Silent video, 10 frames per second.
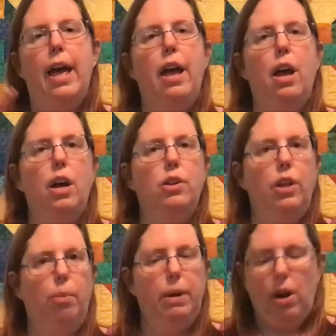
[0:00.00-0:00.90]
and
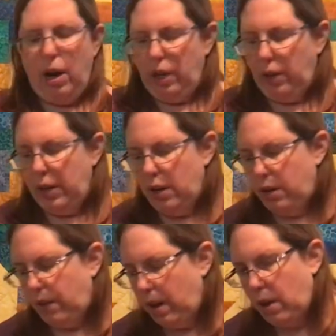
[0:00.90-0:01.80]
they'll be highlighted
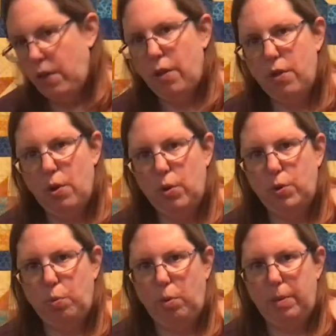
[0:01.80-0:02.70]
then, and then those
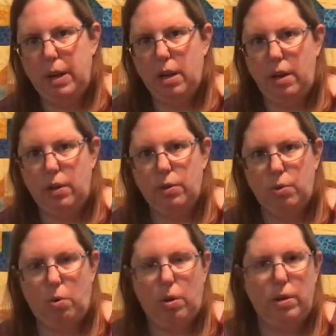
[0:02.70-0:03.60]
will be hitting
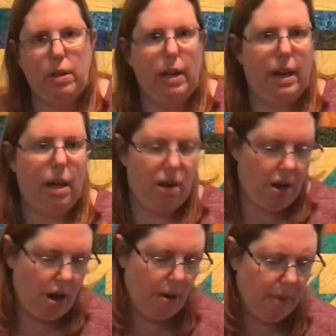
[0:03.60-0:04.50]
stores again,
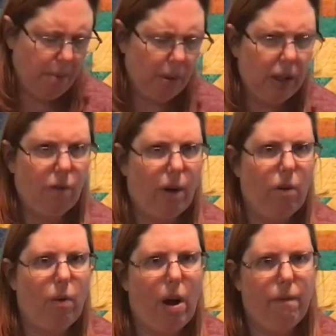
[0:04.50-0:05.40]
I believe right
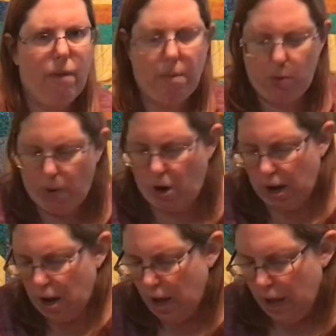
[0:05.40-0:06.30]
around
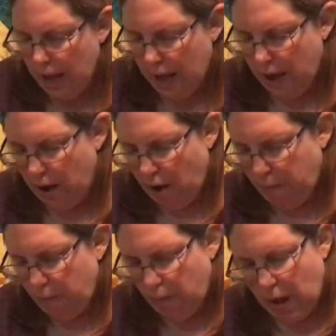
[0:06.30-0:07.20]
February.
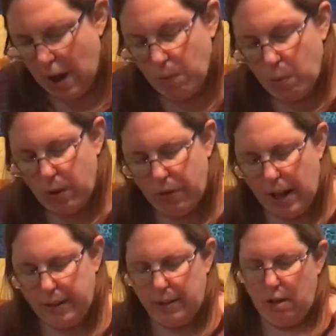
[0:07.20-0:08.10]
And with
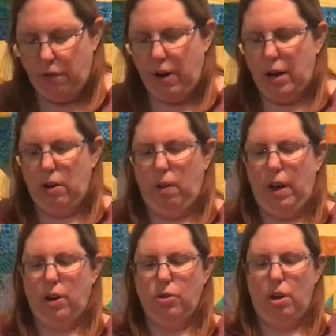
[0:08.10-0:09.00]
that Citified
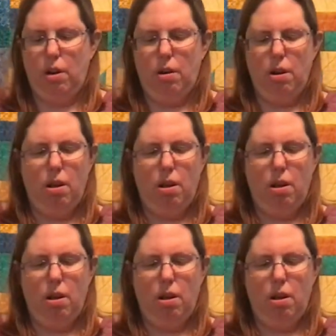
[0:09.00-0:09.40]
collection,